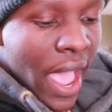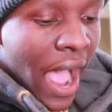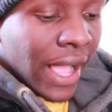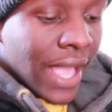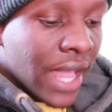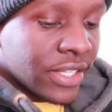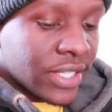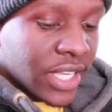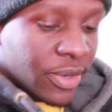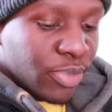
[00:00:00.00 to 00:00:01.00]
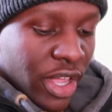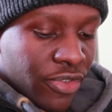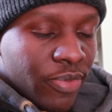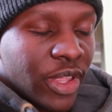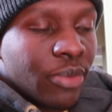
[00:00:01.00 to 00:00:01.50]
I got a skid plate
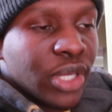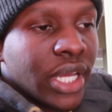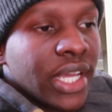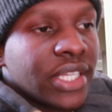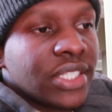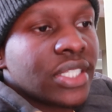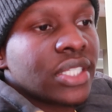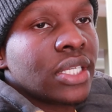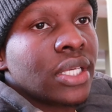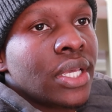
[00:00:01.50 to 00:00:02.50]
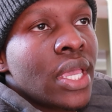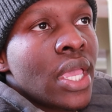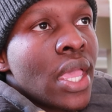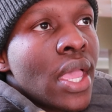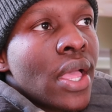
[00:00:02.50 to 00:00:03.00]
from them because
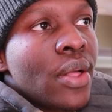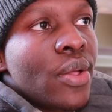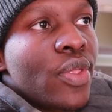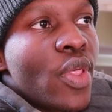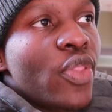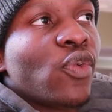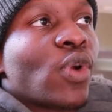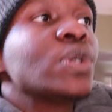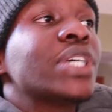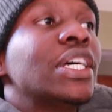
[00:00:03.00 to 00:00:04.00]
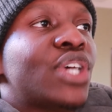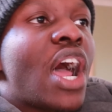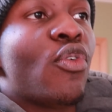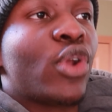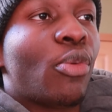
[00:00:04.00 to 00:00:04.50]
the roads I
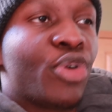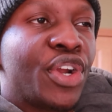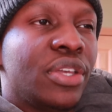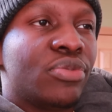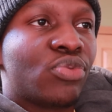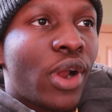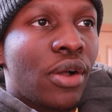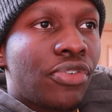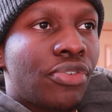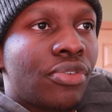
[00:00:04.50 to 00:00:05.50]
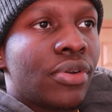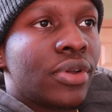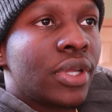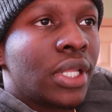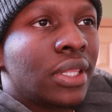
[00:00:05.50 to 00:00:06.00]
drive on are pretty rough.
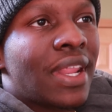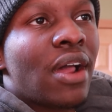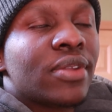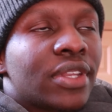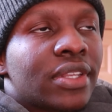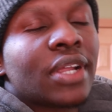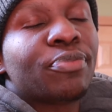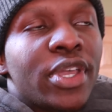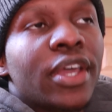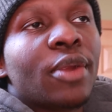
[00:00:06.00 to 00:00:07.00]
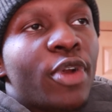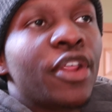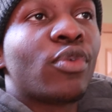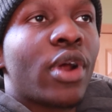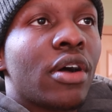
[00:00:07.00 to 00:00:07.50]
They're
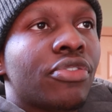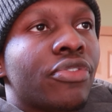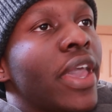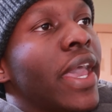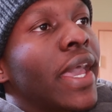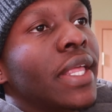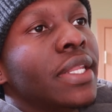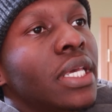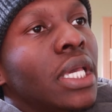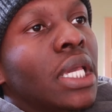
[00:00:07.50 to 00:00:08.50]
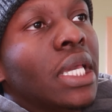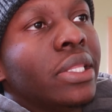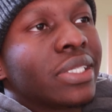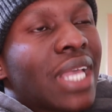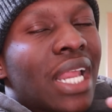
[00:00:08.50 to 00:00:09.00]
pretty rough, and
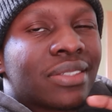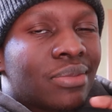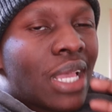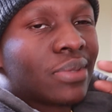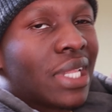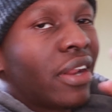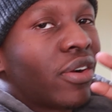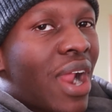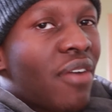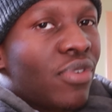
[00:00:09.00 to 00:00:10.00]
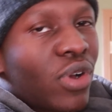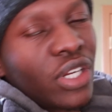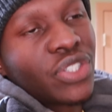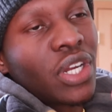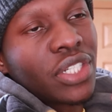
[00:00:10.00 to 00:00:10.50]
there's kind of sometimes a lot of gravel
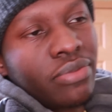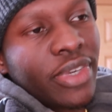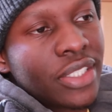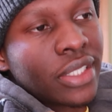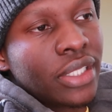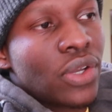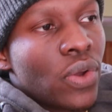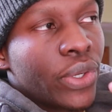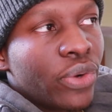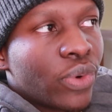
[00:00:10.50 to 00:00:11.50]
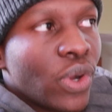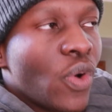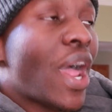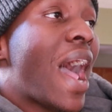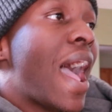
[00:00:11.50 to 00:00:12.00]
construction basically going on the road,
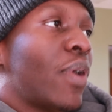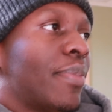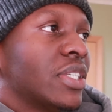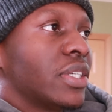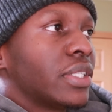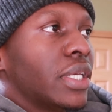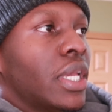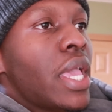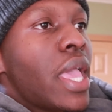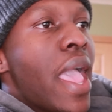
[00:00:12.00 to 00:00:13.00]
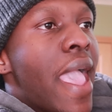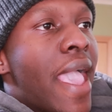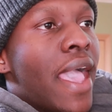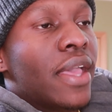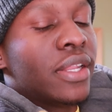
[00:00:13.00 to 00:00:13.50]
on the highway basically.
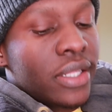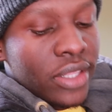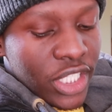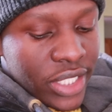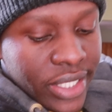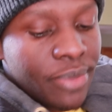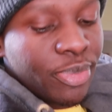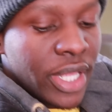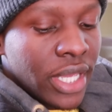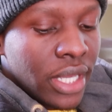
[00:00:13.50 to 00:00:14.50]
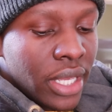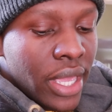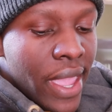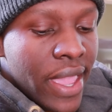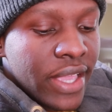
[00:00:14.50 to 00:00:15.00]
And this skid plate
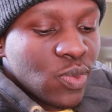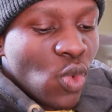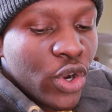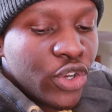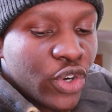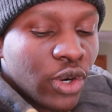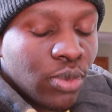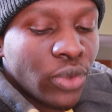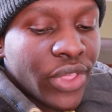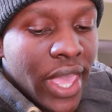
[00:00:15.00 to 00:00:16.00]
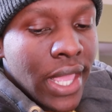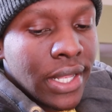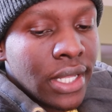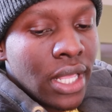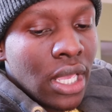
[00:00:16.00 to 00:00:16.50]
is more durable
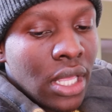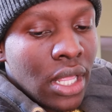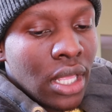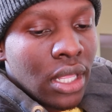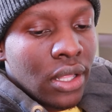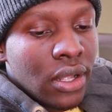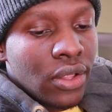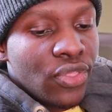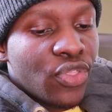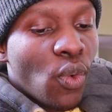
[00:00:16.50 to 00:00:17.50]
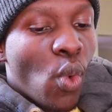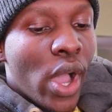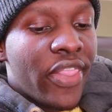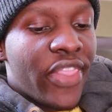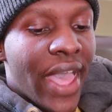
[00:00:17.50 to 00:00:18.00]
than the
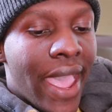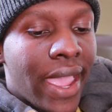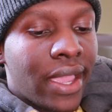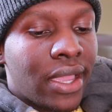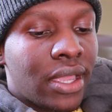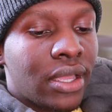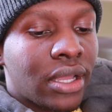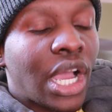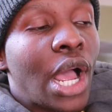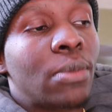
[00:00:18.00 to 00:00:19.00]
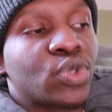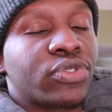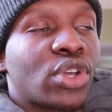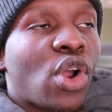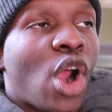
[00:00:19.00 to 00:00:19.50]
one that comes
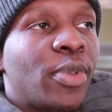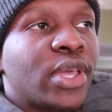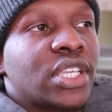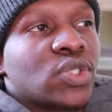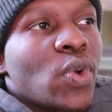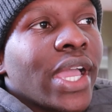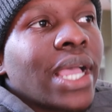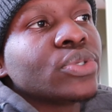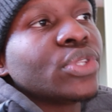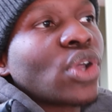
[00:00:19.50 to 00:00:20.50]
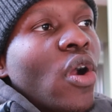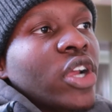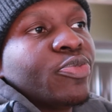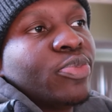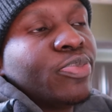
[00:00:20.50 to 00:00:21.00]
with the car, because the one that comes with the
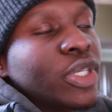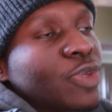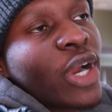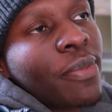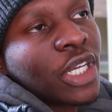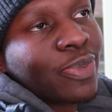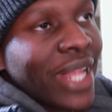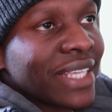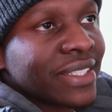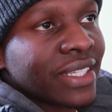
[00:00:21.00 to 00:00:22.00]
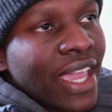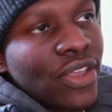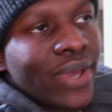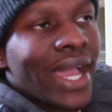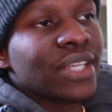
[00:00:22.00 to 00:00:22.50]
car is pretty much plastic, and
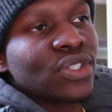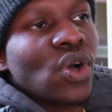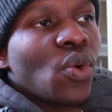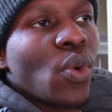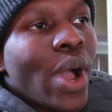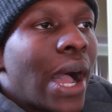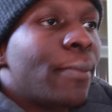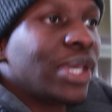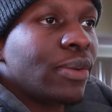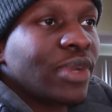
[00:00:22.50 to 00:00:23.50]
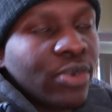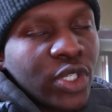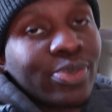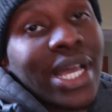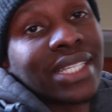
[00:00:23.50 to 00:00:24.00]
you guys know how
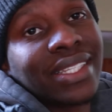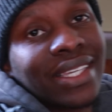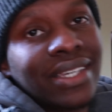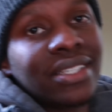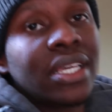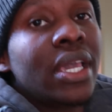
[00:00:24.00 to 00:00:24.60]
BMW's plastic is.